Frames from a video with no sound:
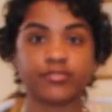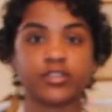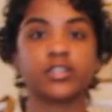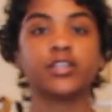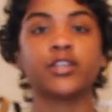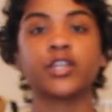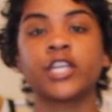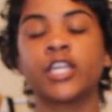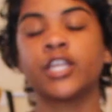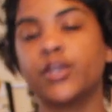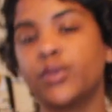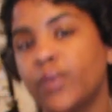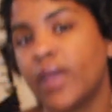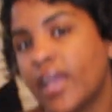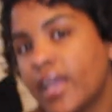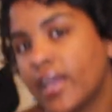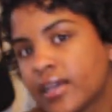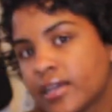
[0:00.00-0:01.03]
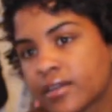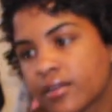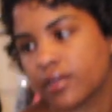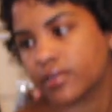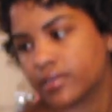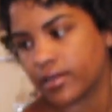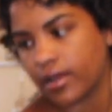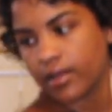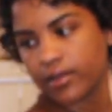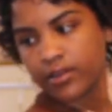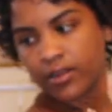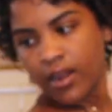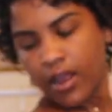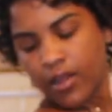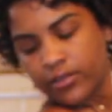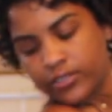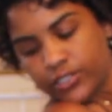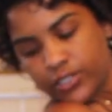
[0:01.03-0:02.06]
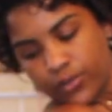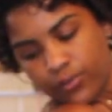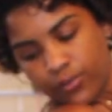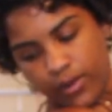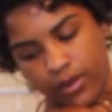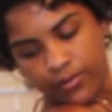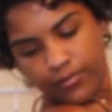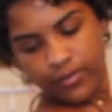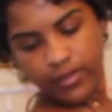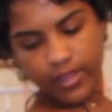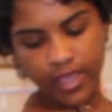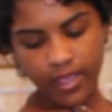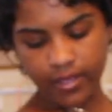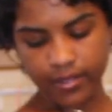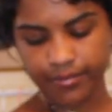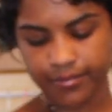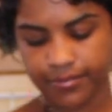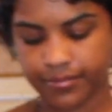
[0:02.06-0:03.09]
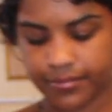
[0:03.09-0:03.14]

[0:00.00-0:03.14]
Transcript: really cute, and a dollar, how could you go wrong for that?